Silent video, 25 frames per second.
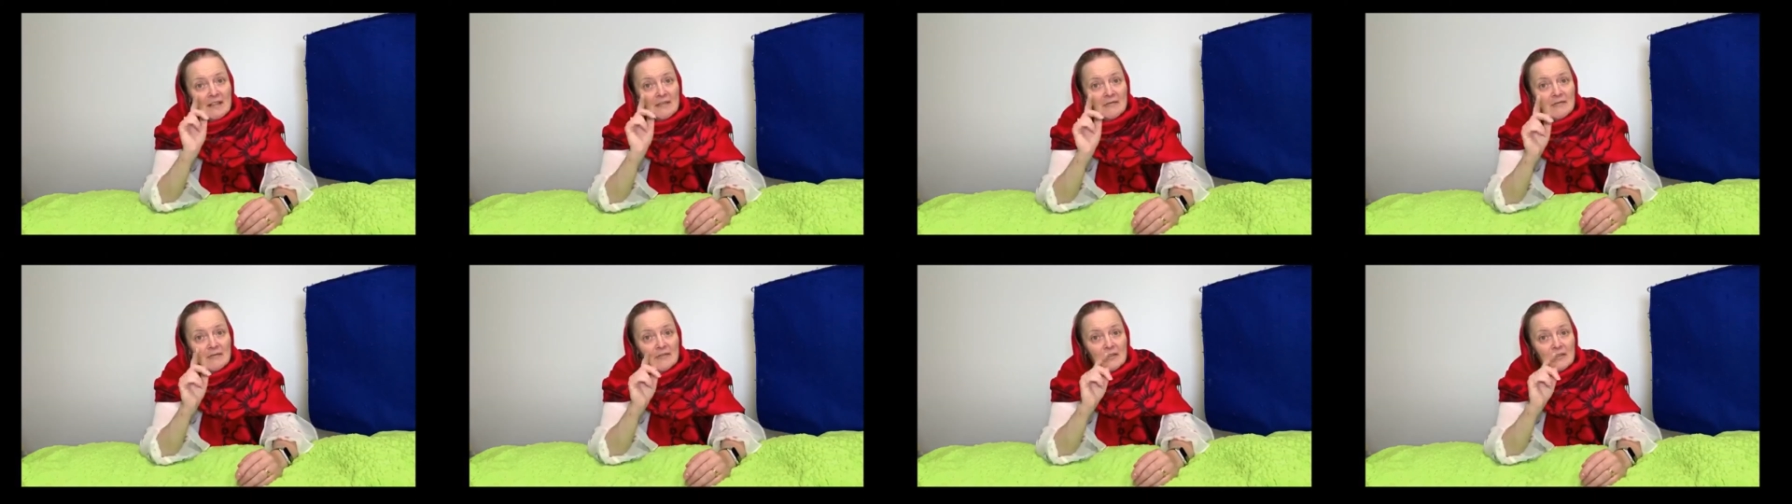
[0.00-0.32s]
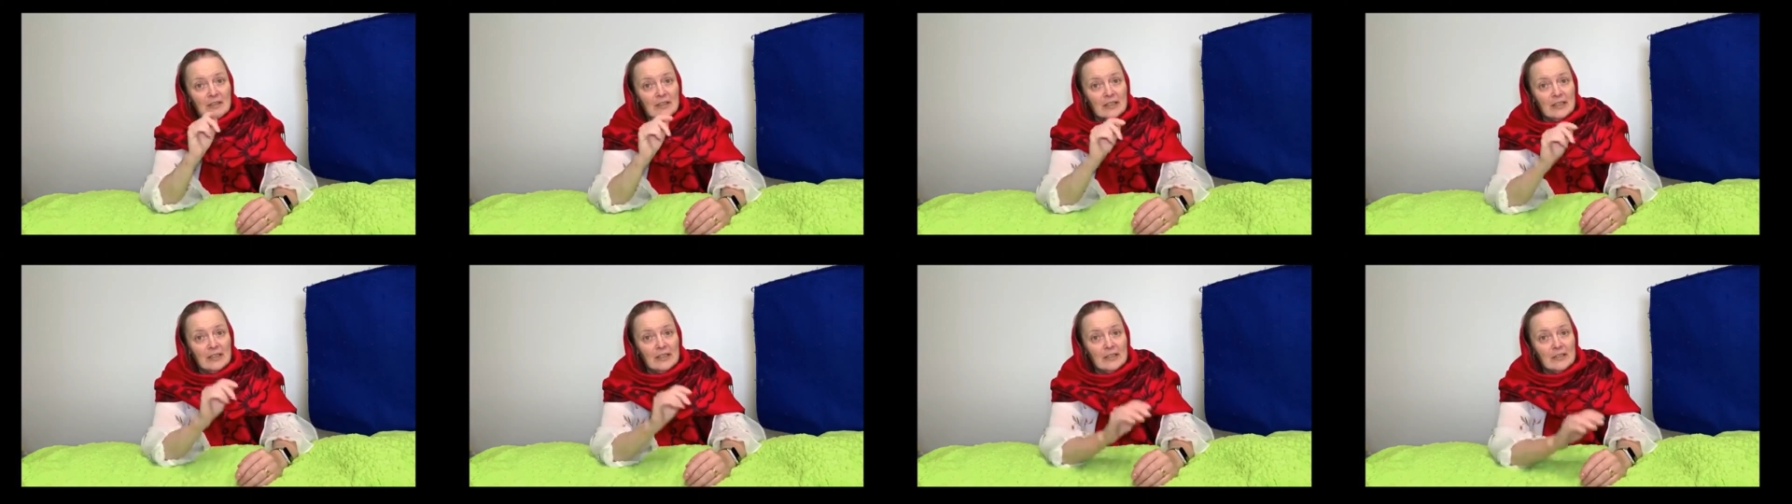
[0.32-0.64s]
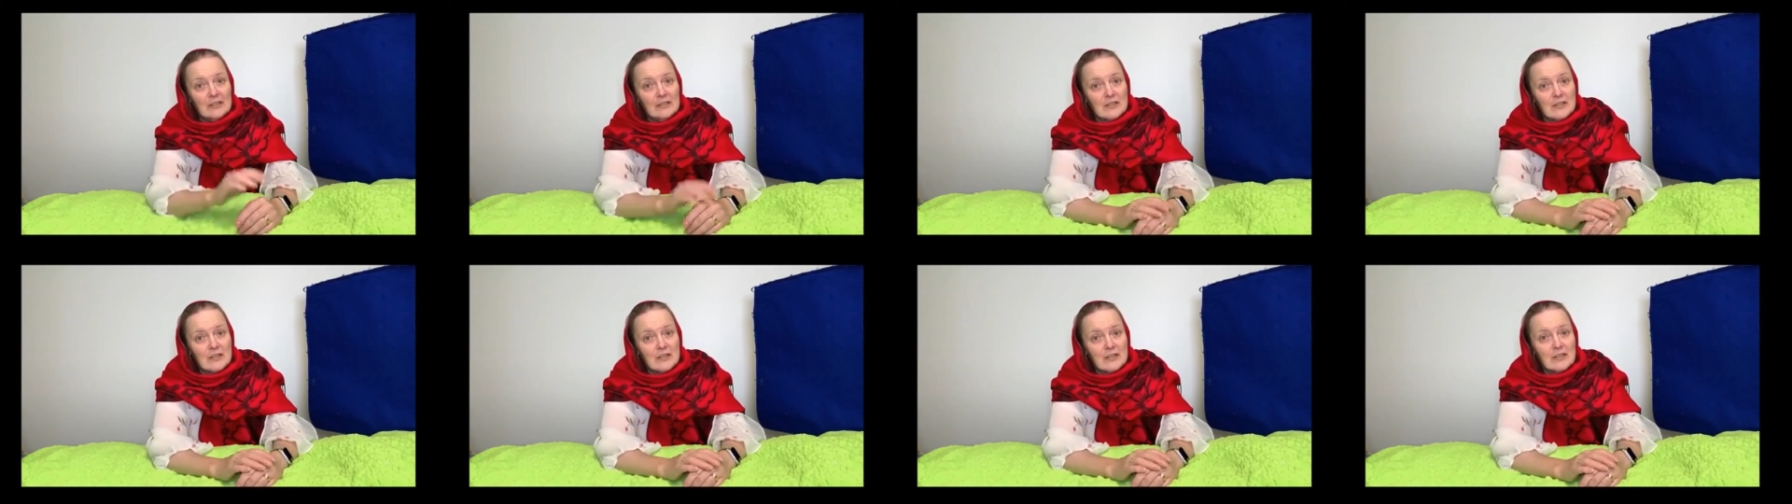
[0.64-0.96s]
for you
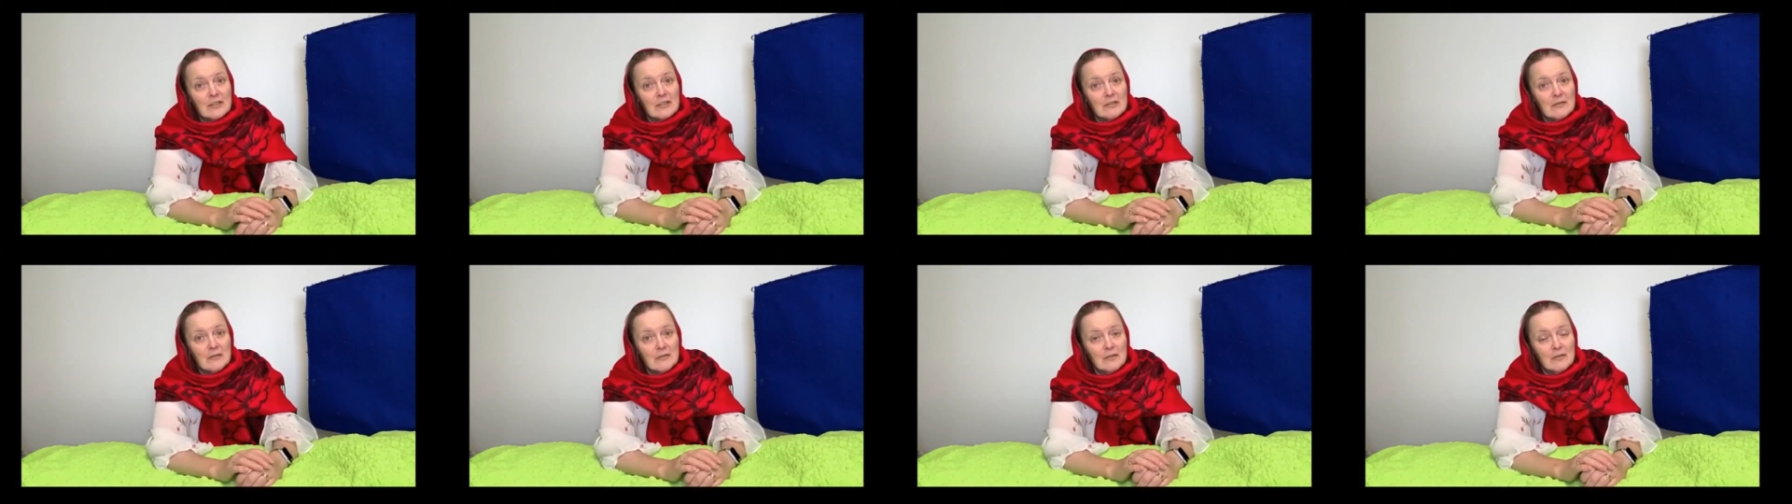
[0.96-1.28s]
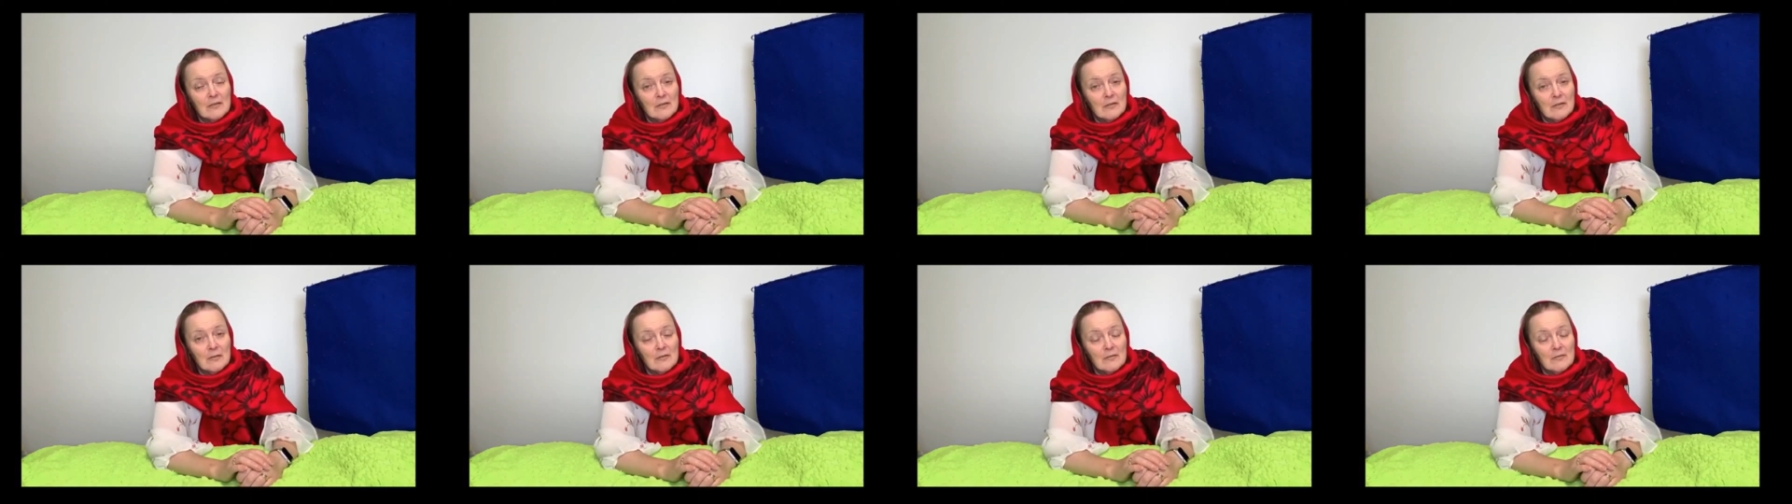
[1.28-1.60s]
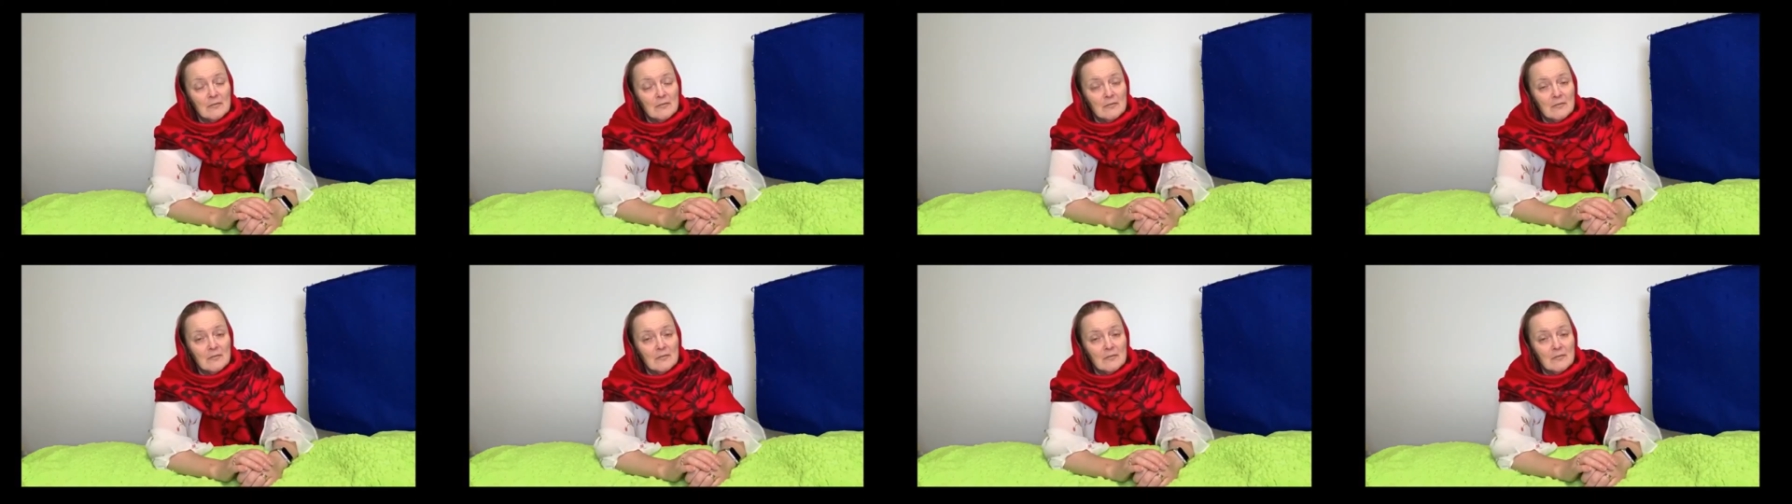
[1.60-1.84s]
to go home.